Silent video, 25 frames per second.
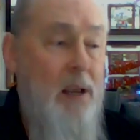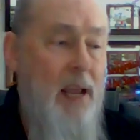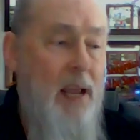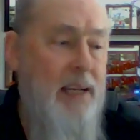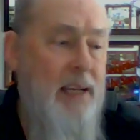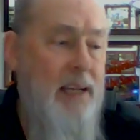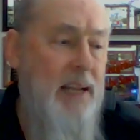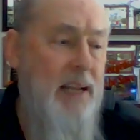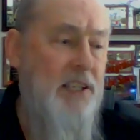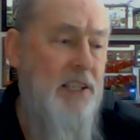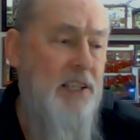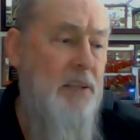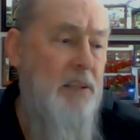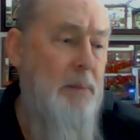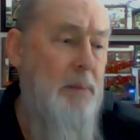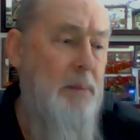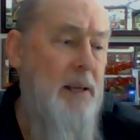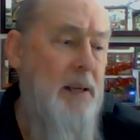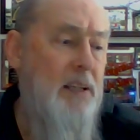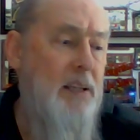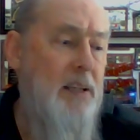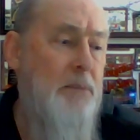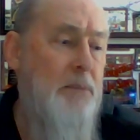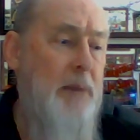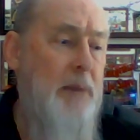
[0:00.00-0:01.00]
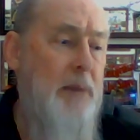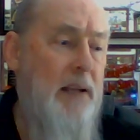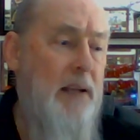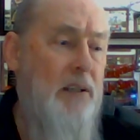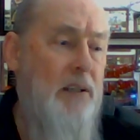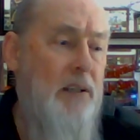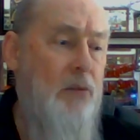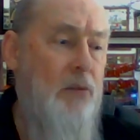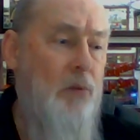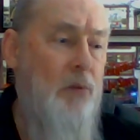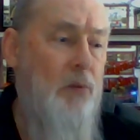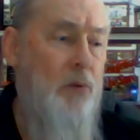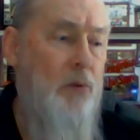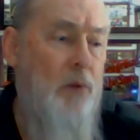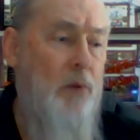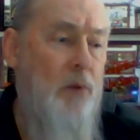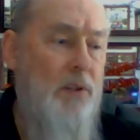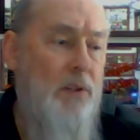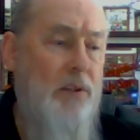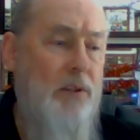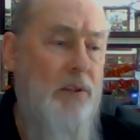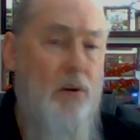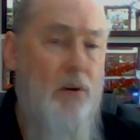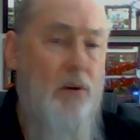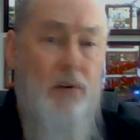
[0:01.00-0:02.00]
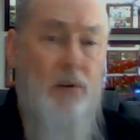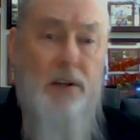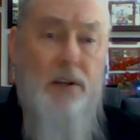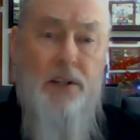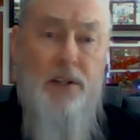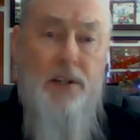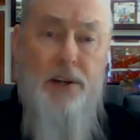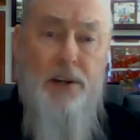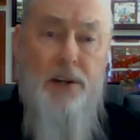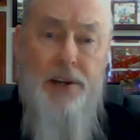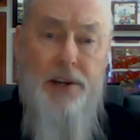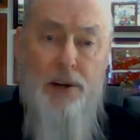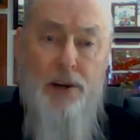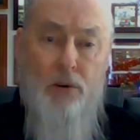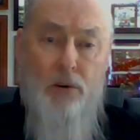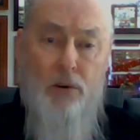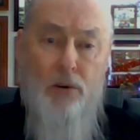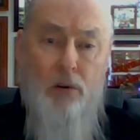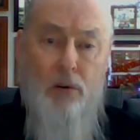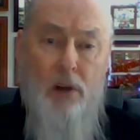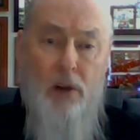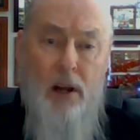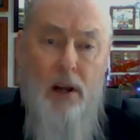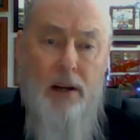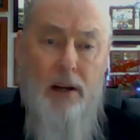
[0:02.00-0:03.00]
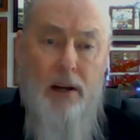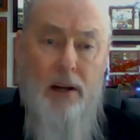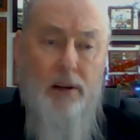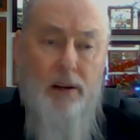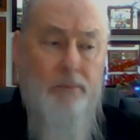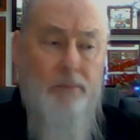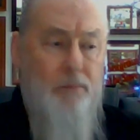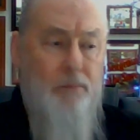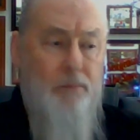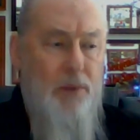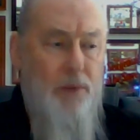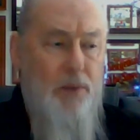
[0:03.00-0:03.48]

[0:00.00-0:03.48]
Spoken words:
And that's to be expected with what's known as a Euro lager.